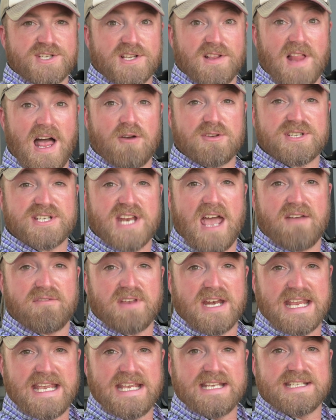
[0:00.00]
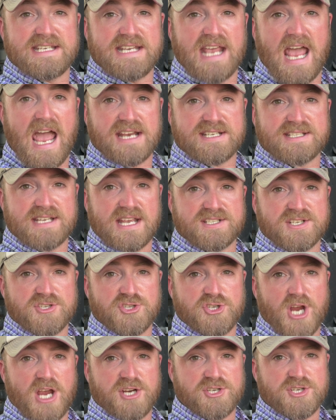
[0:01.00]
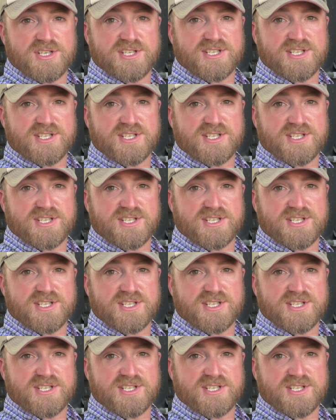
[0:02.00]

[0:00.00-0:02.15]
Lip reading: allow us to have an easy access injection